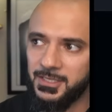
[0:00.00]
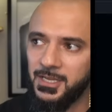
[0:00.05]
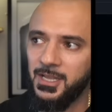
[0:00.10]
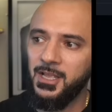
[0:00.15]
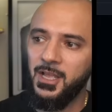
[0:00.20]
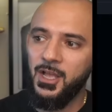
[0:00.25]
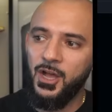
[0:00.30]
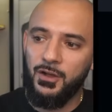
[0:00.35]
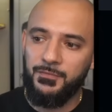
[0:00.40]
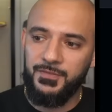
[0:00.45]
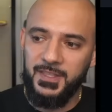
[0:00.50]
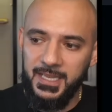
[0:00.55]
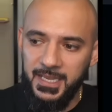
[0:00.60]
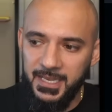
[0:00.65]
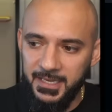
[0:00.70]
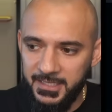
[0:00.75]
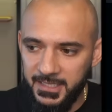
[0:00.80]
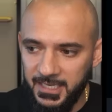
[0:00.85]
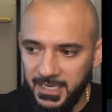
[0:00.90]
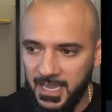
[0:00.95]
of the
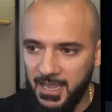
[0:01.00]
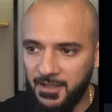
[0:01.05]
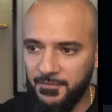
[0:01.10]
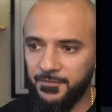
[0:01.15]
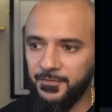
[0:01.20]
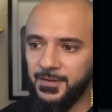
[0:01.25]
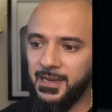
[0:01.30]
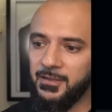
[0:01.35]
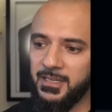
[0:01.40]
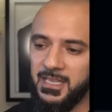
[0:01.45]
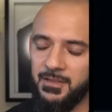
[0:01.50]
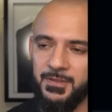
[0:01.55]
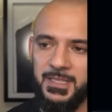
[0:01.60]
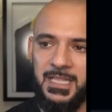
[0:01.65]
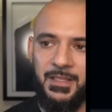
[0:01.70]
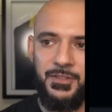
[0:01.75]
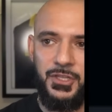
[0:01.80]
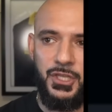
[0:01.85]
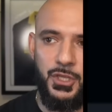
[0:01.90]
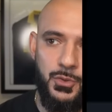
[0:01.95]
ETF? Now, given that
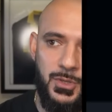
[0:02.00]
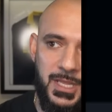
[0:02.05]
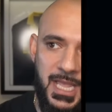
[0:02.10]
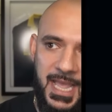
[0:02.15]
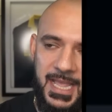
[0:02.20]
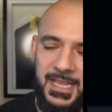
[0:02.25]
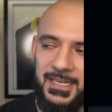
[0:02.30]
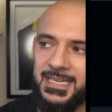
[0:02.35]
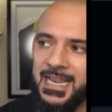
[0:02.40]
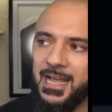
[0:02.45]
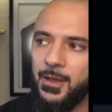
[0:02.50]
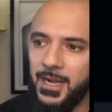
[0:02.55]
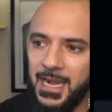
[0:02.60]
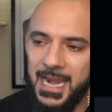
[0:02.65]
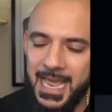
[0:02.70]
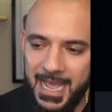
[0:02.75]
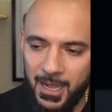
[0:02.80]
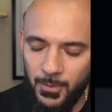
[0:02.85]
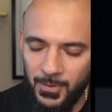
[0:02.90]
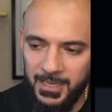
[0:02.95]
the UK is now
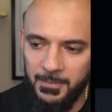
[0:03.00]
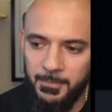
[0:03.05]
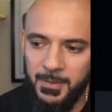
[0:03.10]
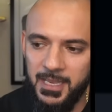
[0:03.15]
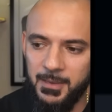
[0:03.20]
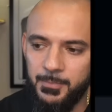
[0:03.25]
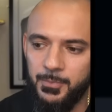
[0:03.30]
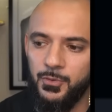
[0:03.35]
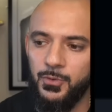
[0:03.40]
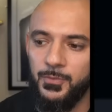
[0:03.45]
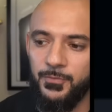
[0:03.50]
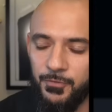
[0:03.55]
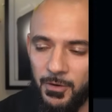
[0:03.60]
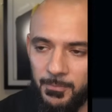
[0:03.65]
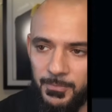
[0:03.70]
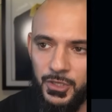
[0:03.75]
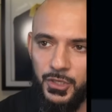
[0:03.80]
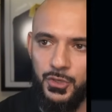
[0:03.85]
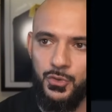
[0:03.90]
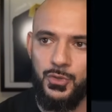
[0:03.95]
allowing people from
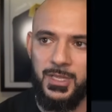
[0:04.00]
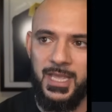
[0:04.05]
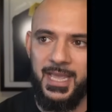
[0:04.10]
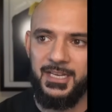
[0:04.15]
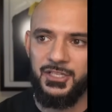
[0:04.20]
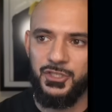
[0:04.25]
the UK to